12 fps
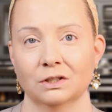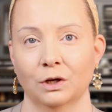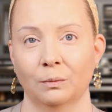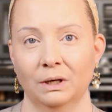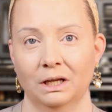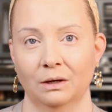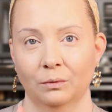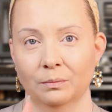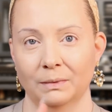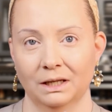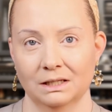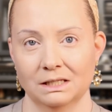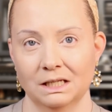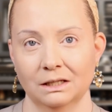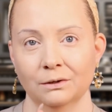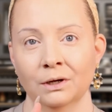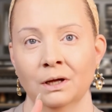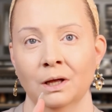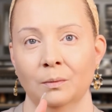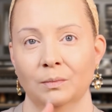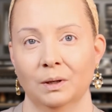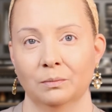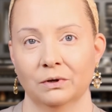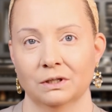So I went in with my concealer,
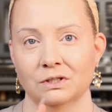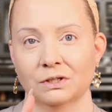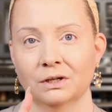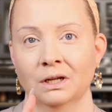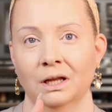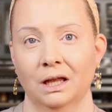my bronzer,